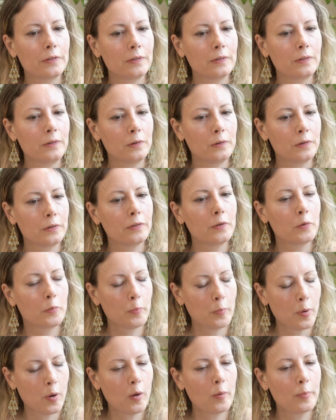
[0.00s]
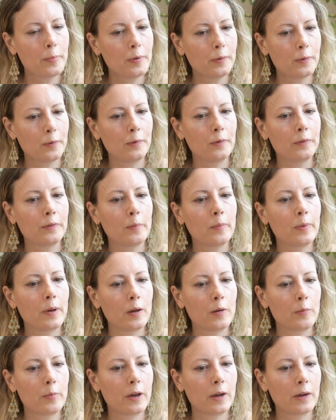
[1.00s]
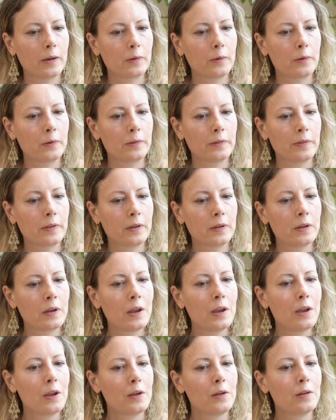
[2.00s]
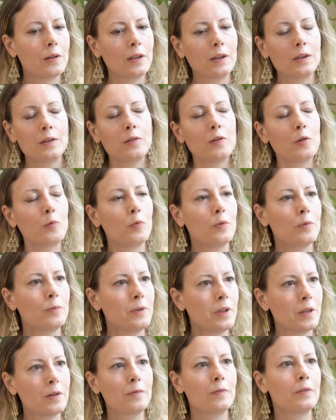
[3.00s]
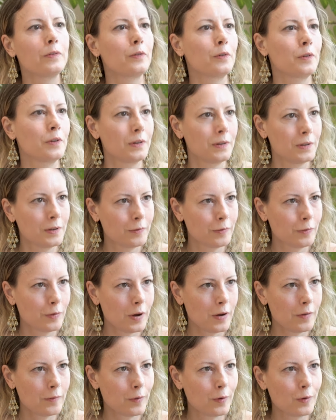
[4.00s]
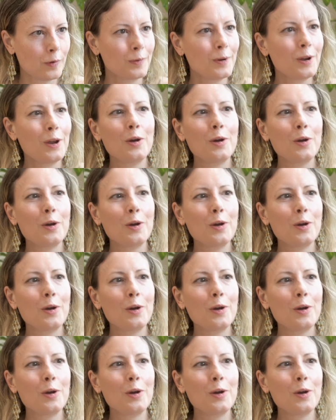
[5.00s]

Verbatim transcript: you're so popular as a biohacker is that you're like, you know, none of us are going to live forever.